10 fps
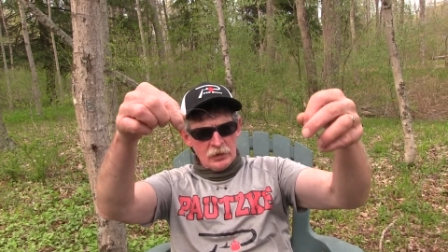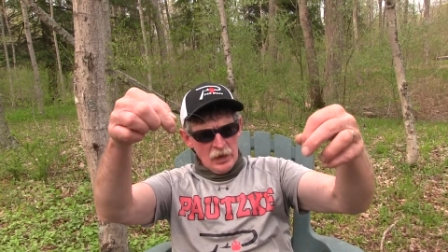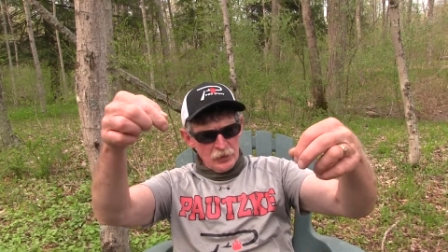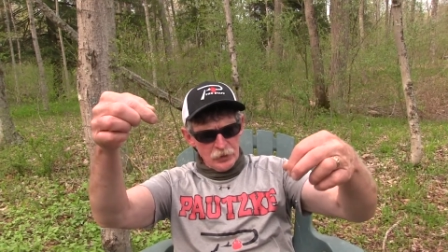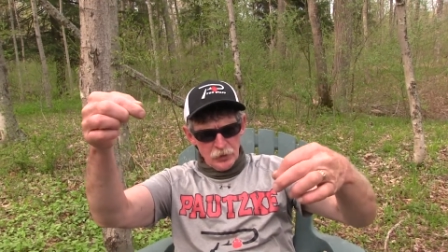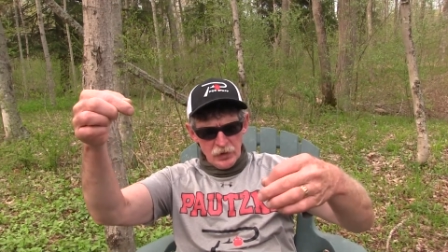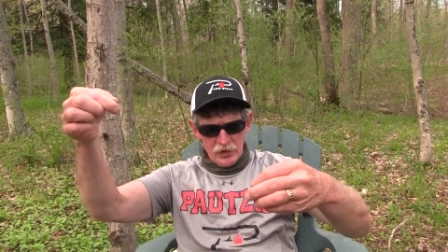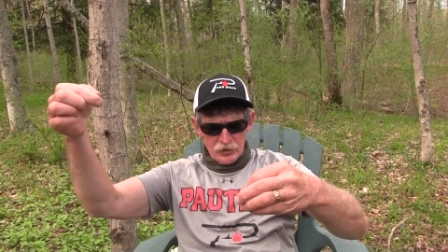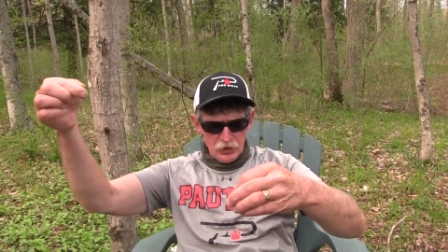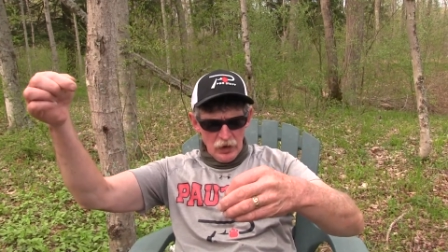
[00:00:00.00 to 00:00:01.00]
Now you
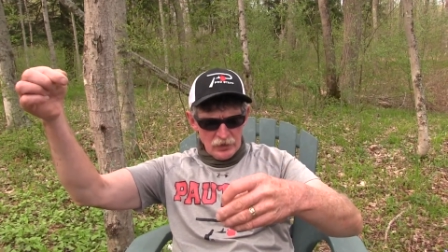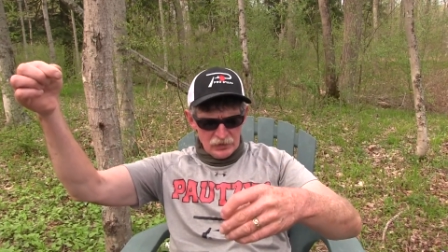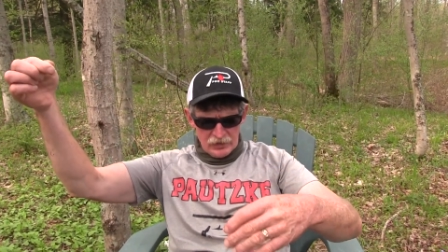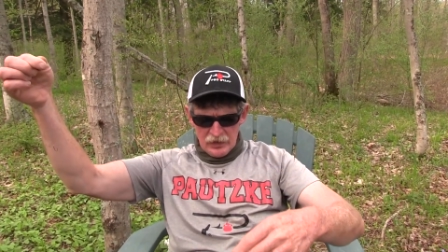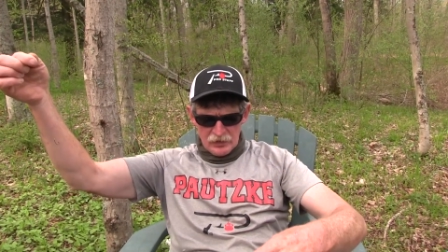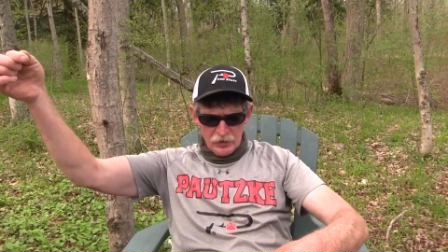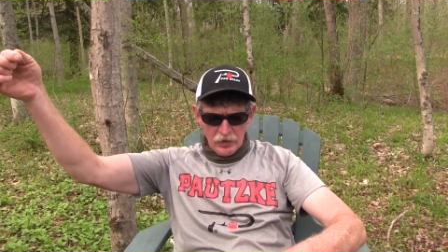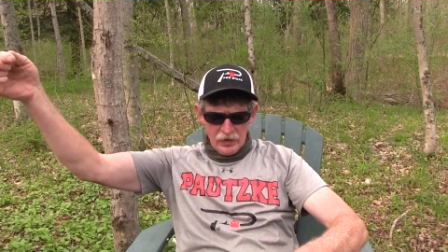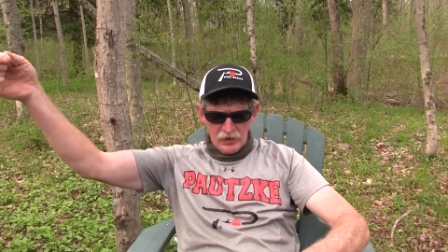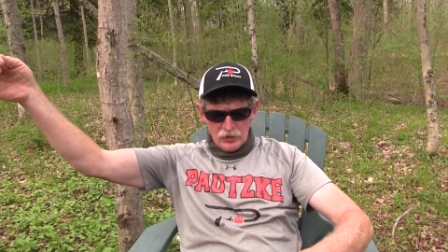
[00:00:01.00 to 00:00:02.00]
can adjust this
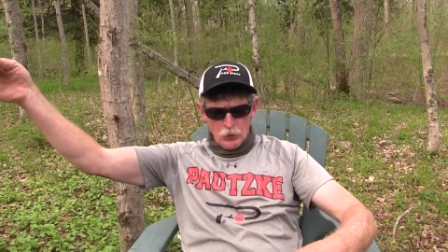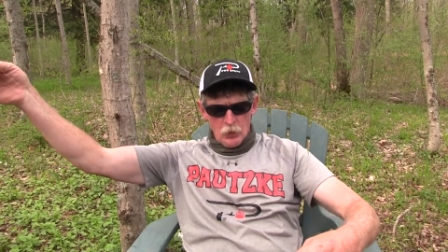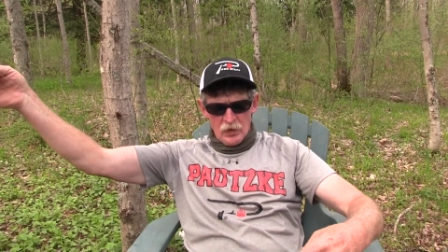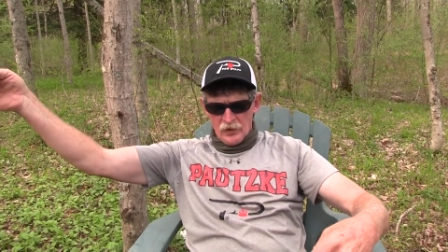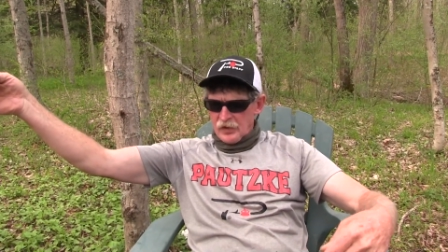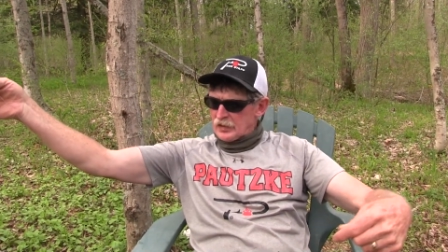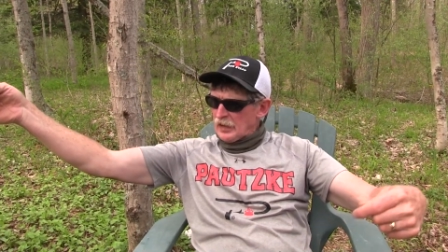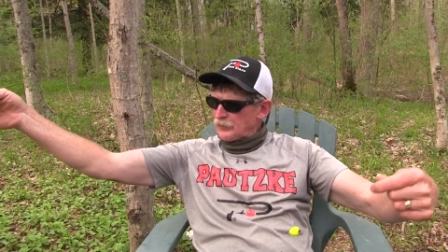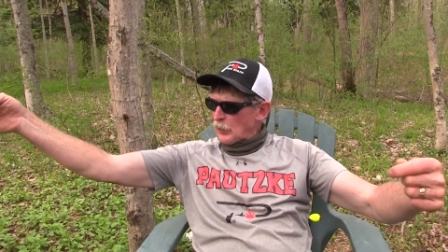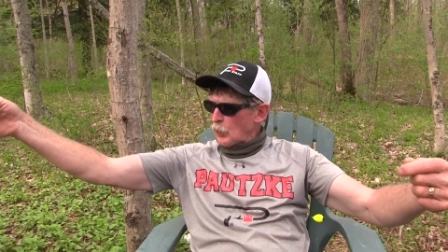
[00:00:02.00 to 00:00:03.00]
to each one of the
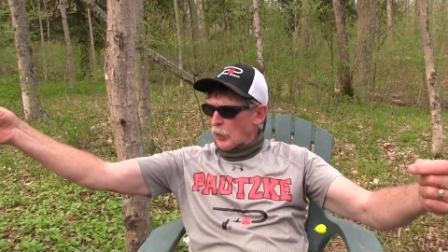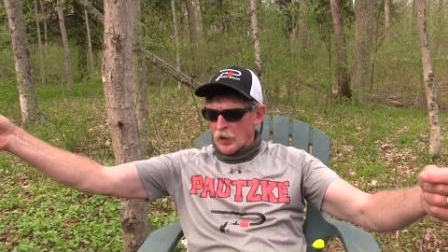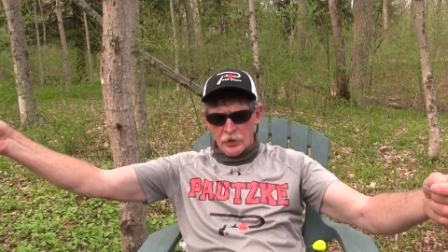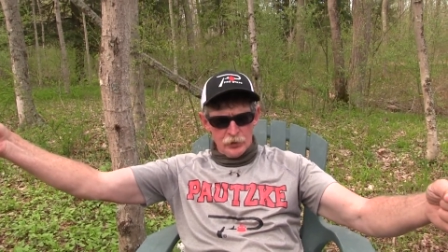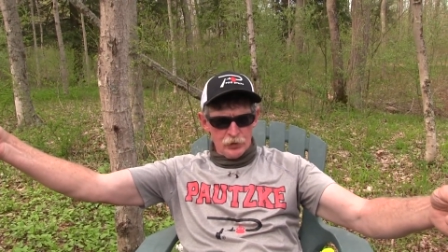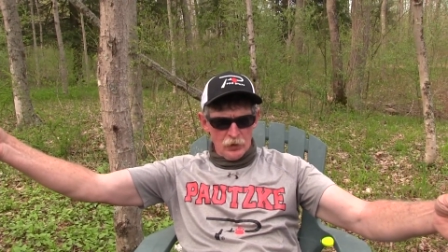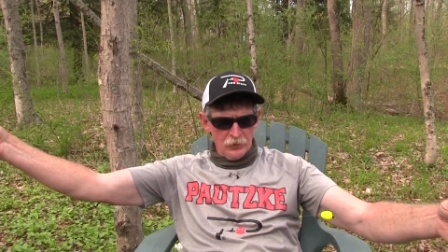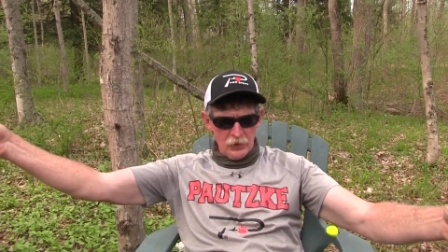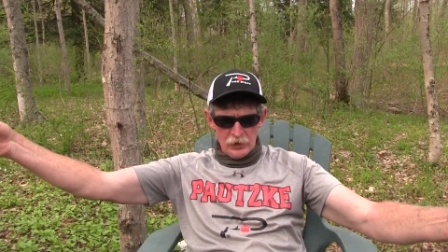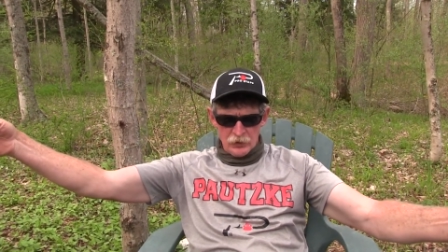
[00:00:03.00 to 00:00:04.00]
different waters you're
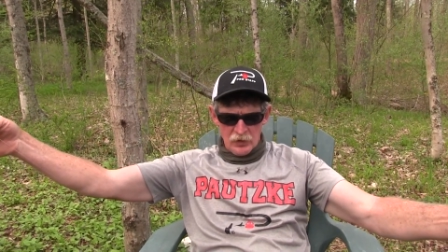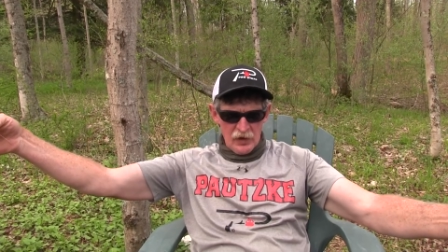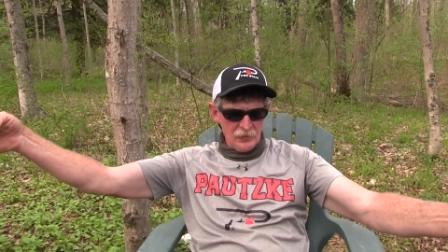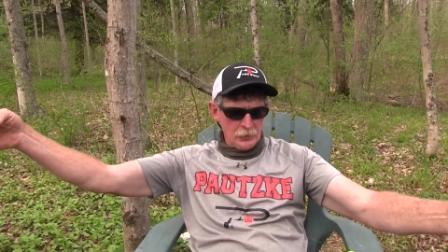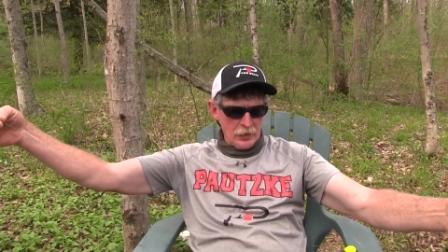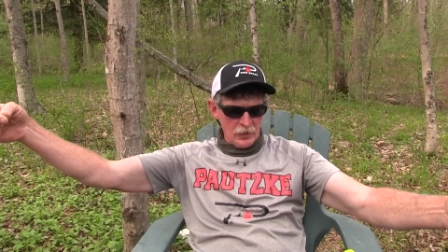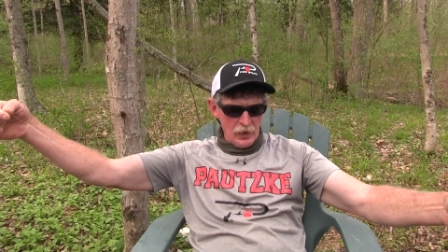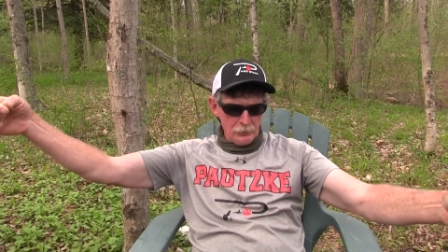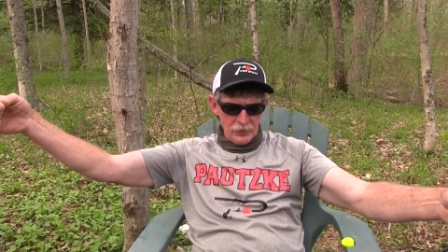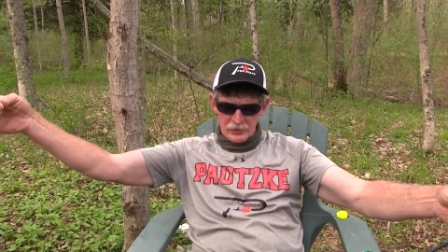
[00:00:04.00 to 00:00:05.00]
fishing. I've been
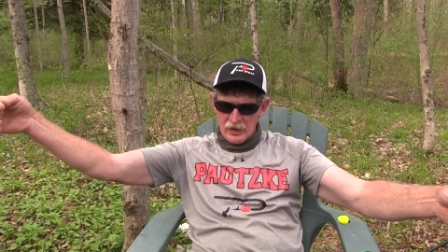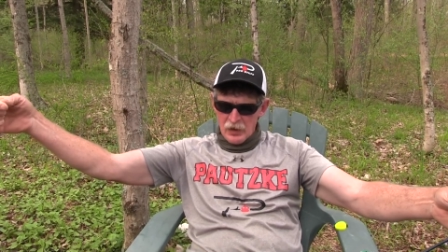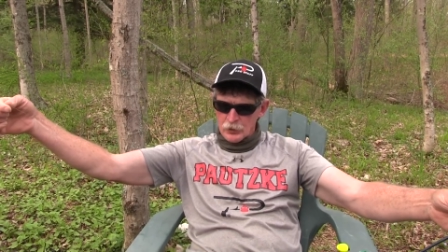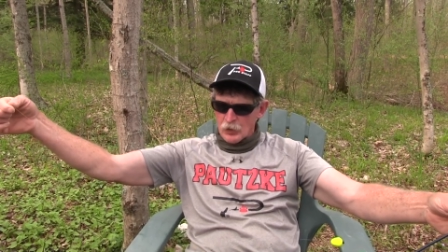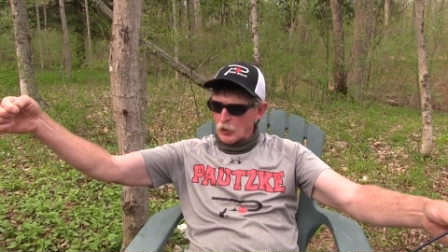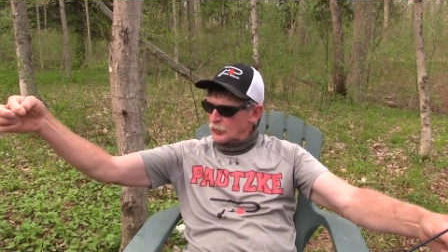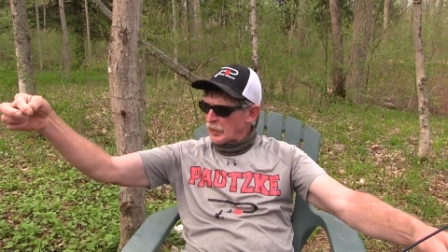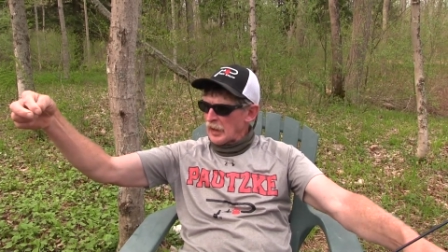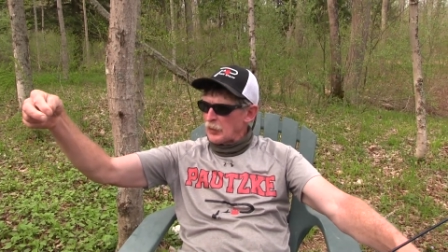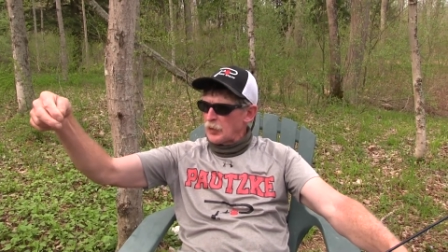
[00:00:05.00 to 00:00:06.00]
up and down all
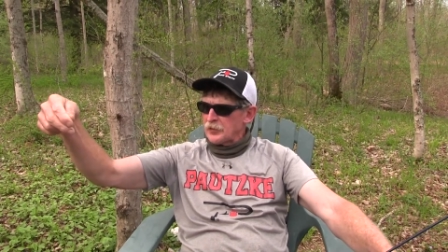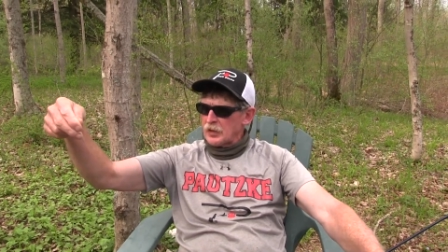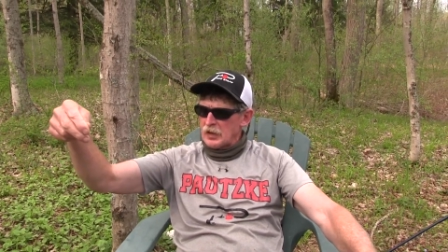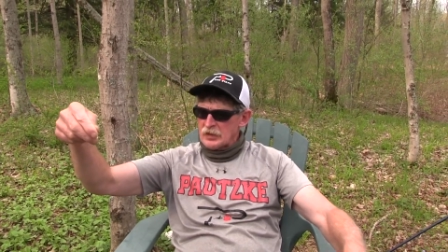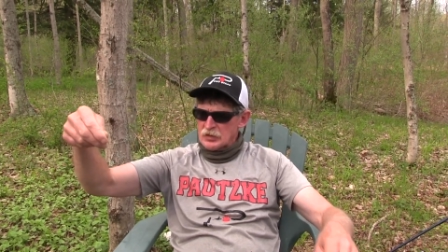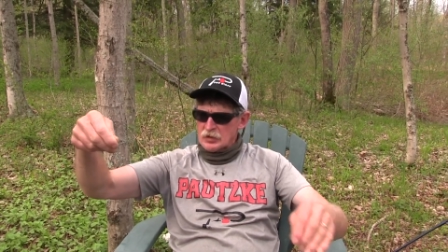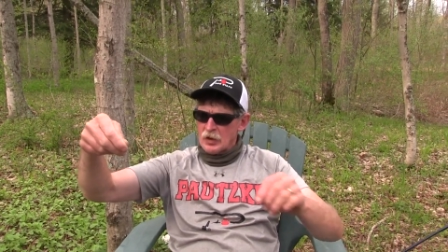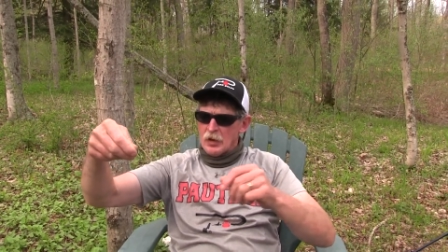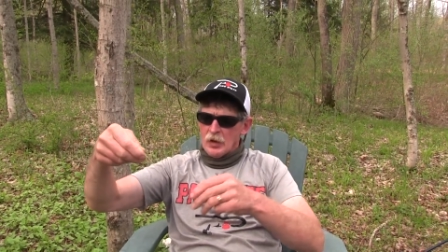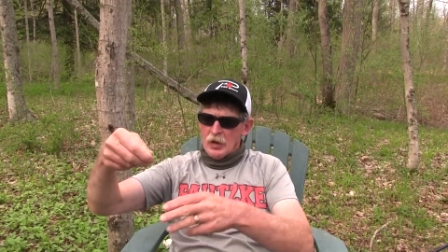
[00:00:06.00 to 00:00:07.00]
day with this
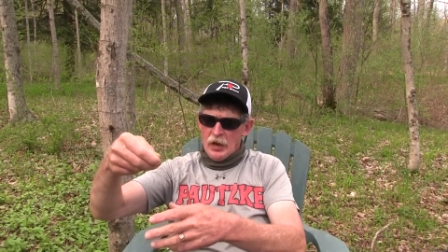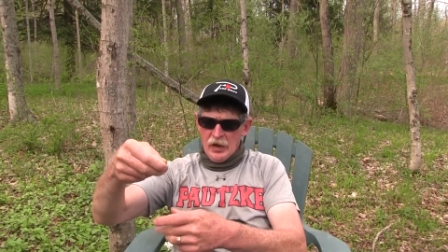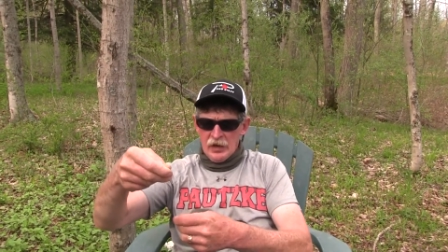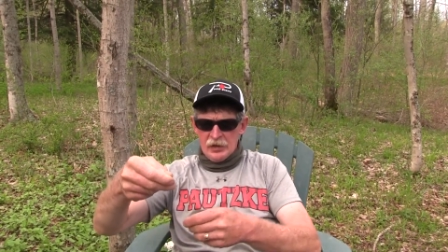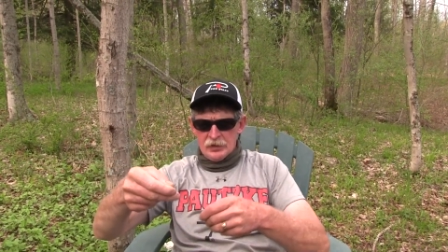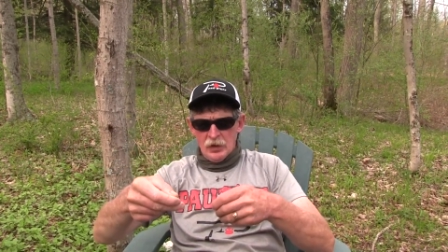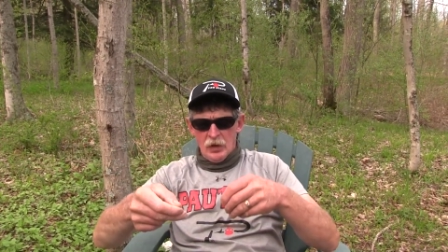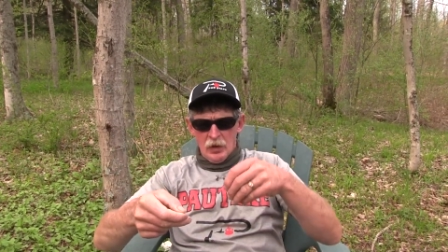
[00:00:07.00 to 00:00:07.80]
and